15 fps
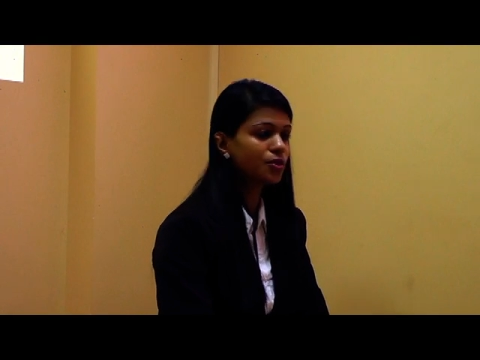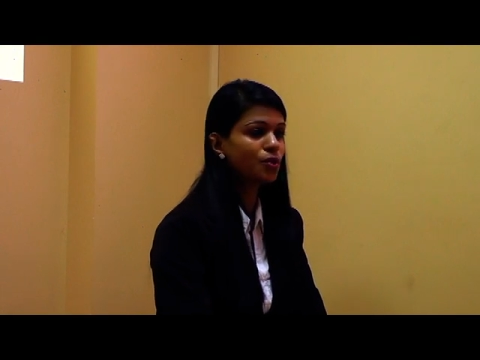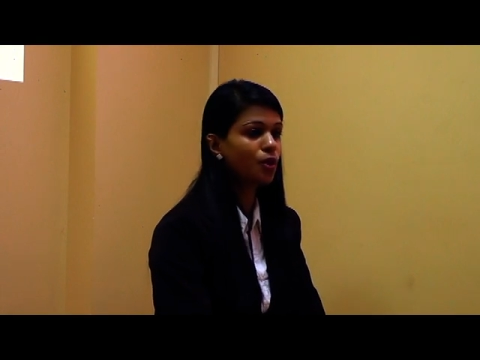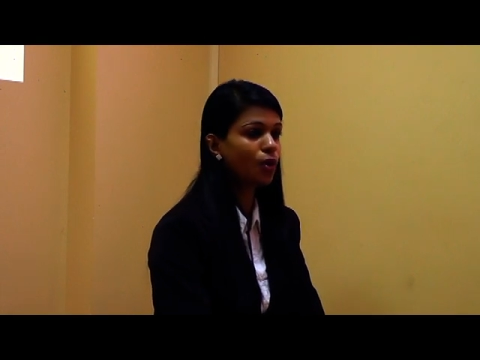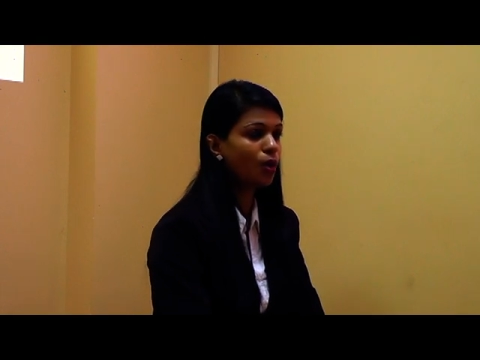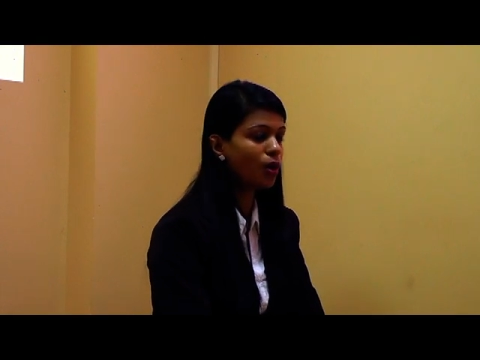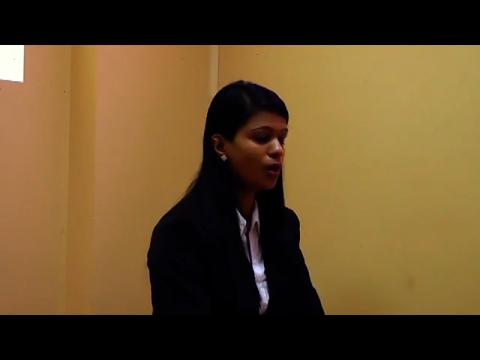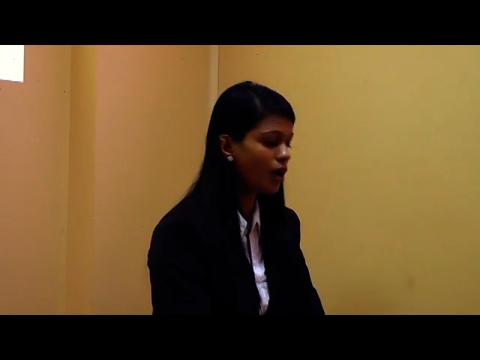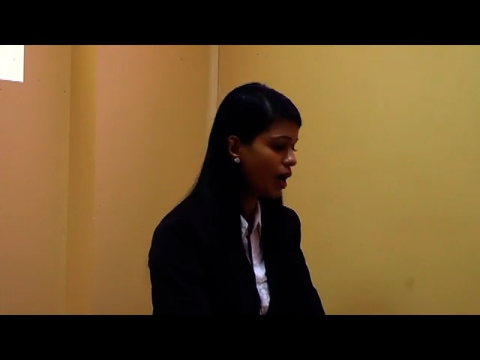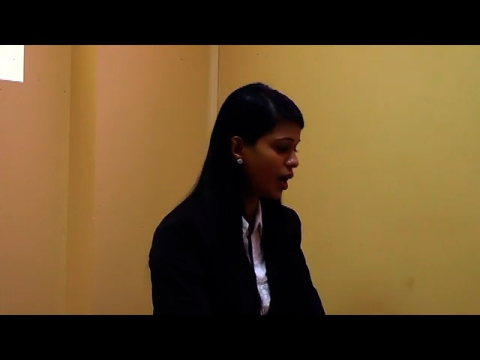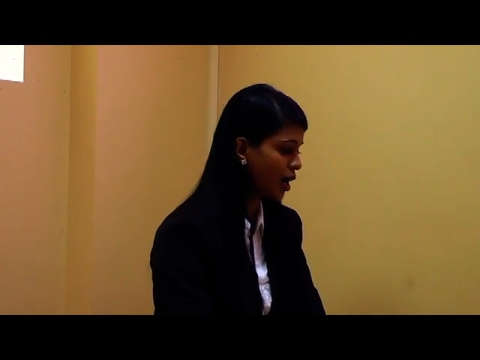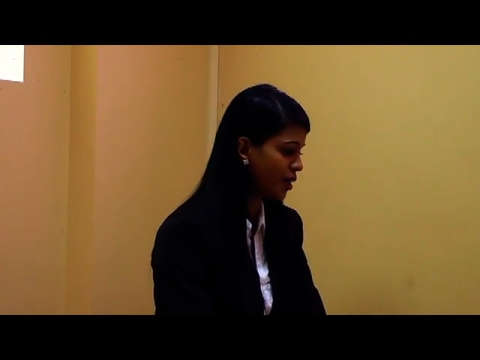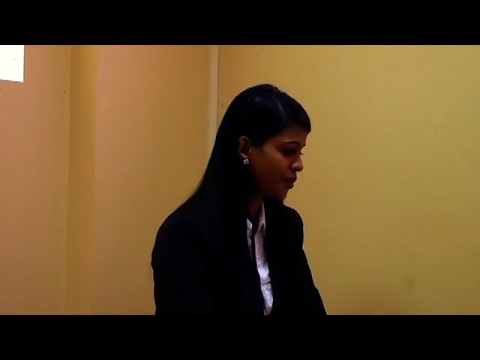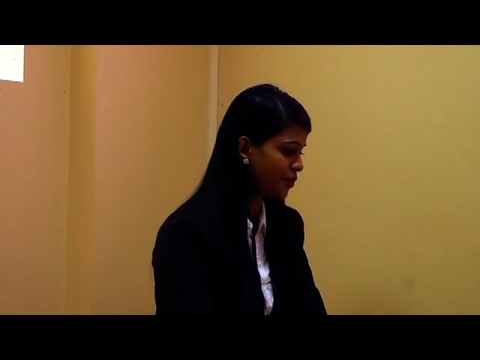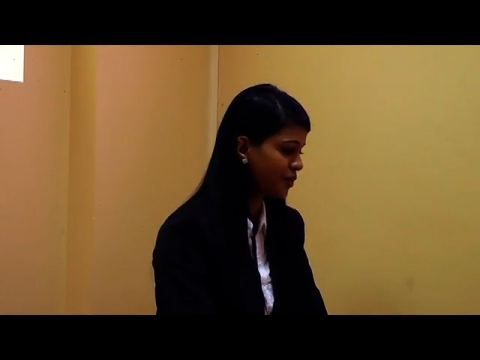no
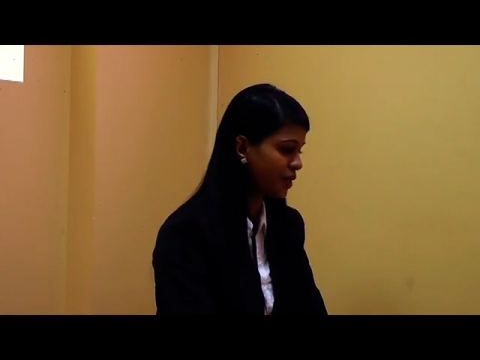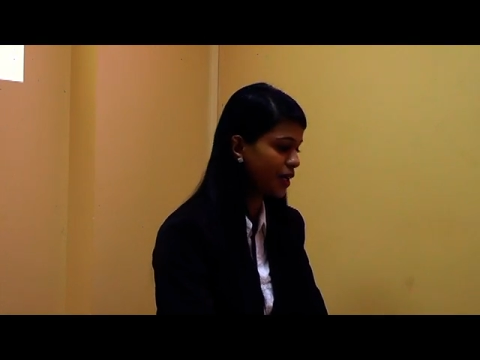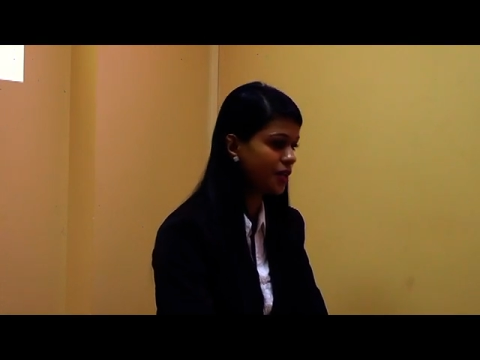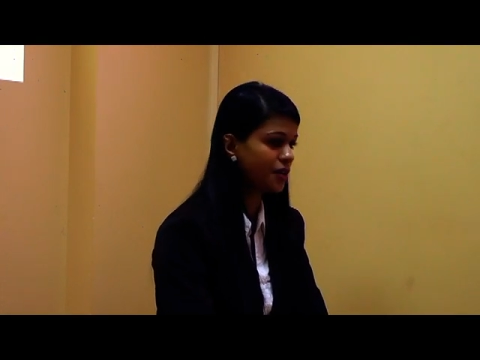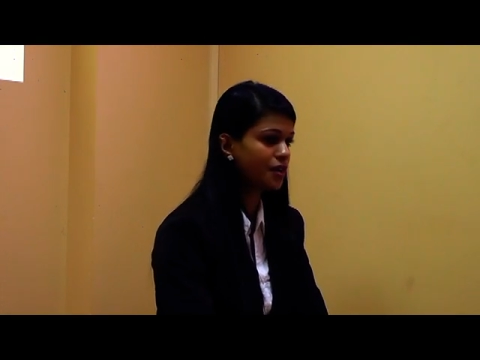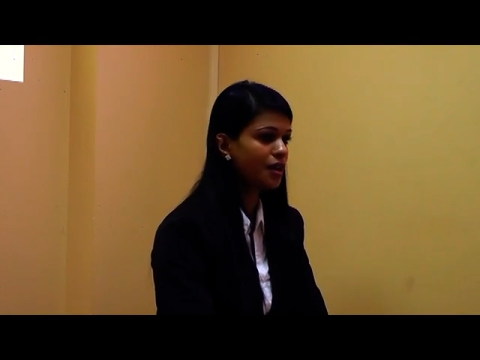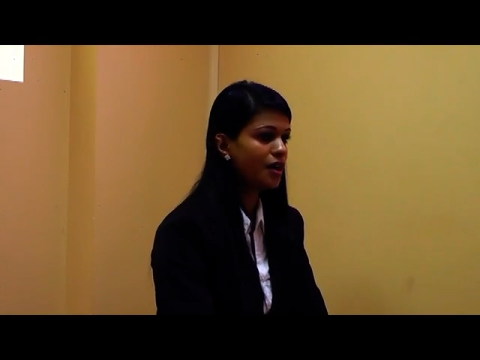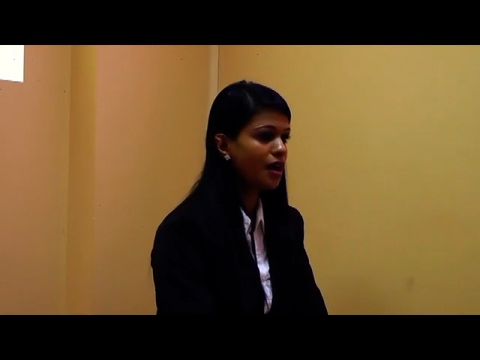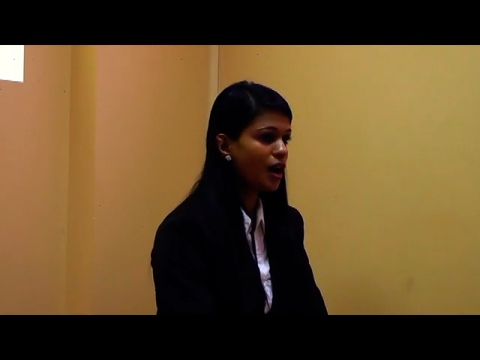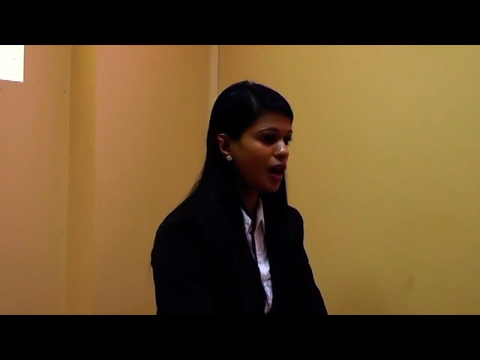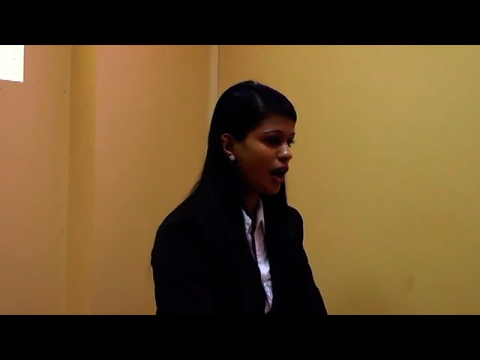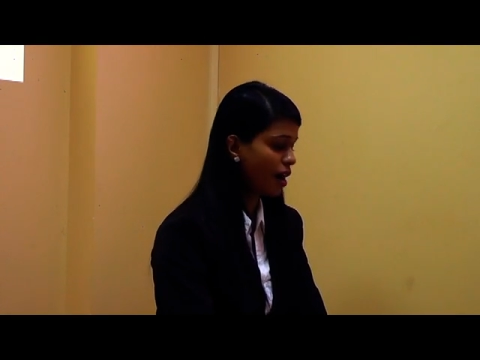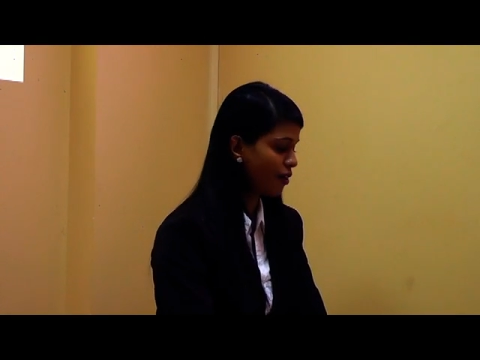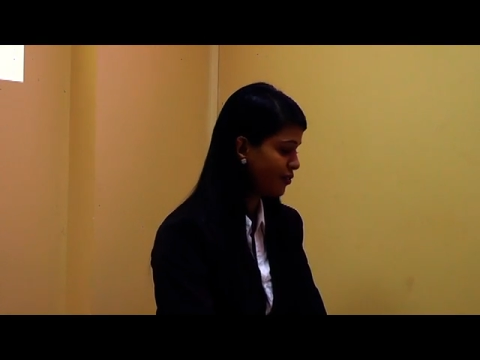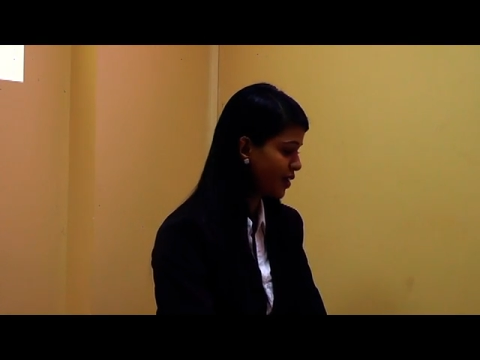heart rate
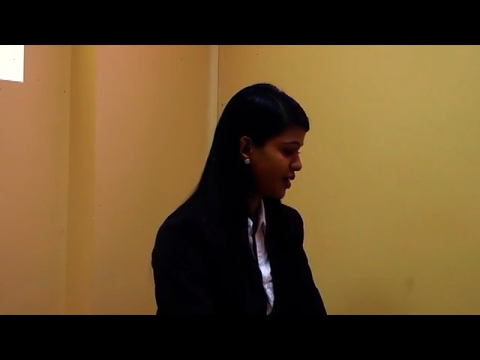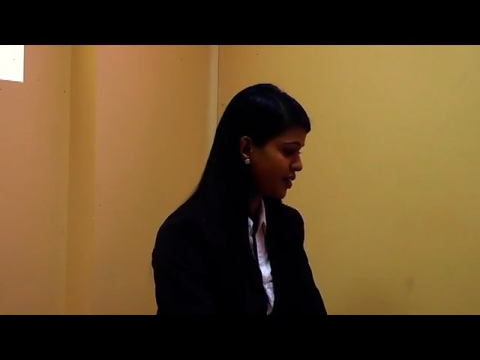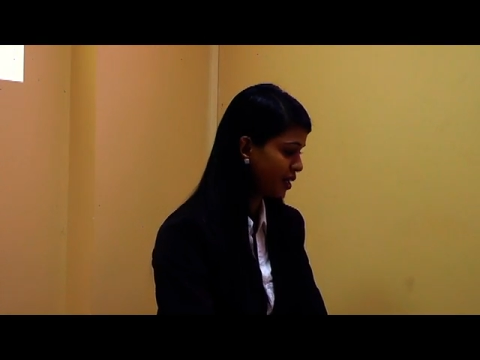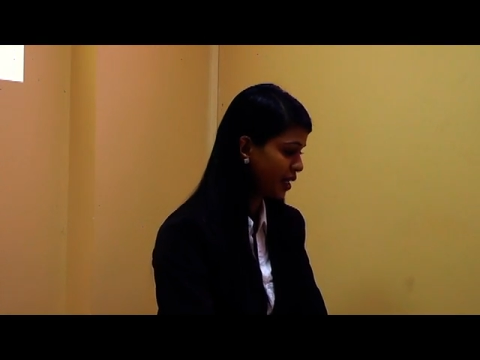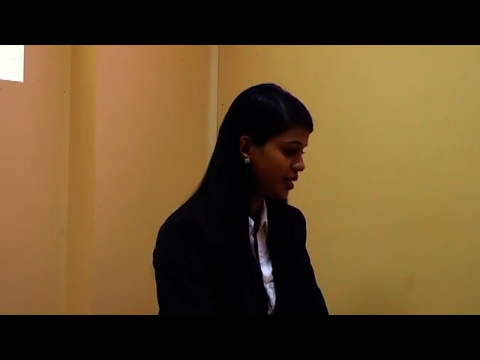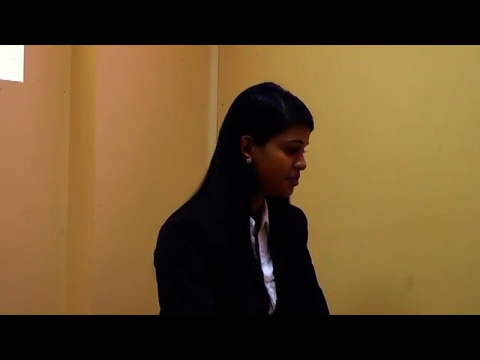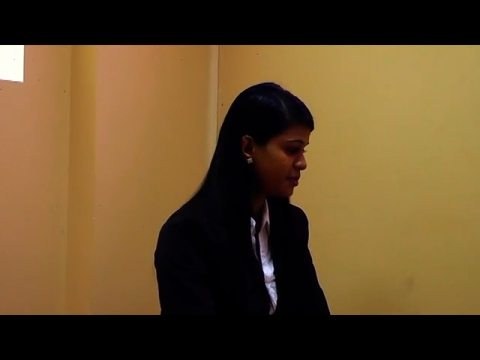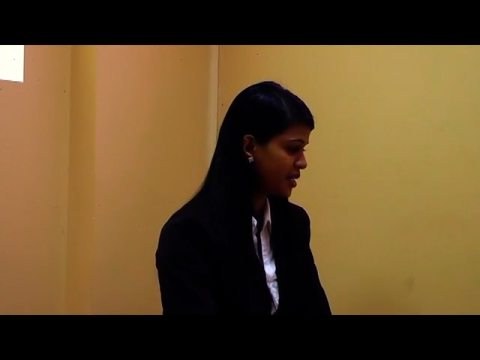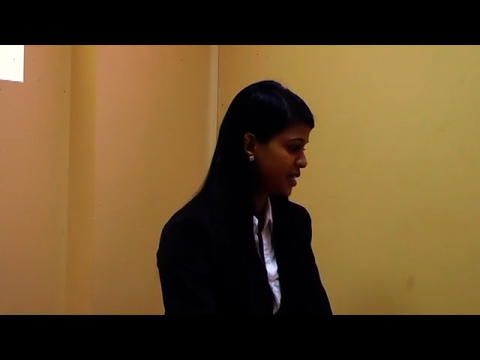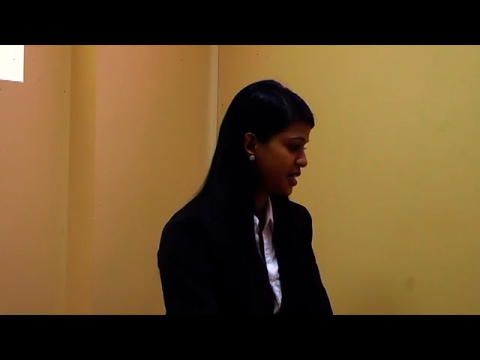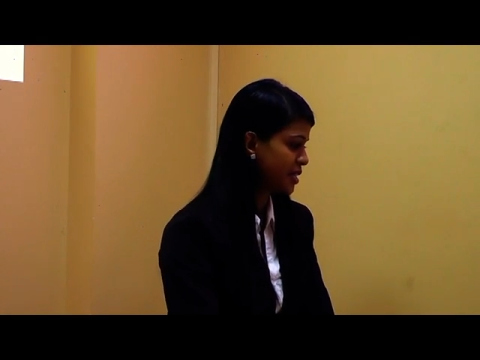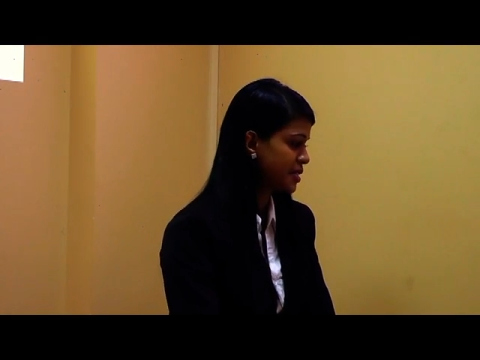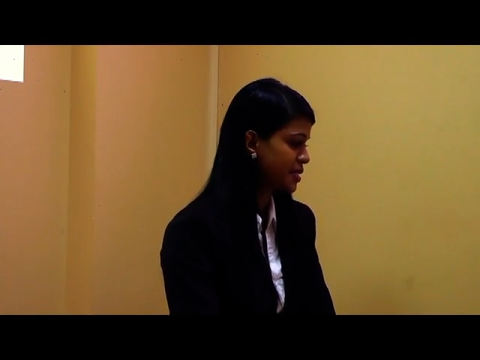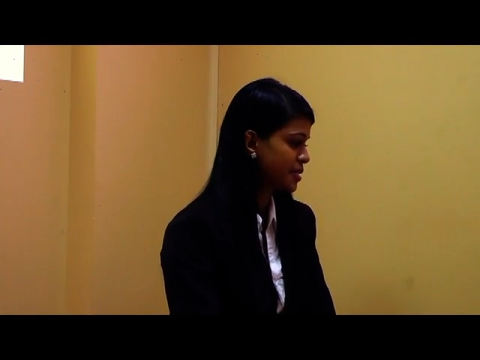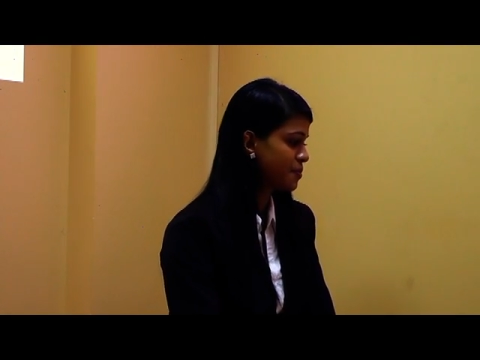after 10
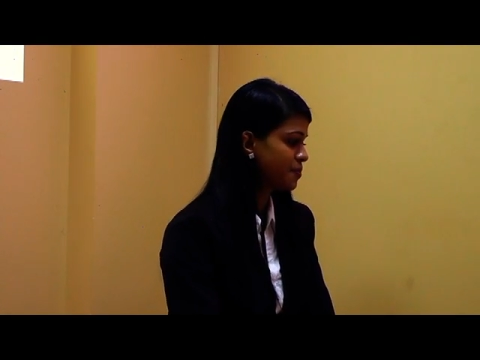minutes,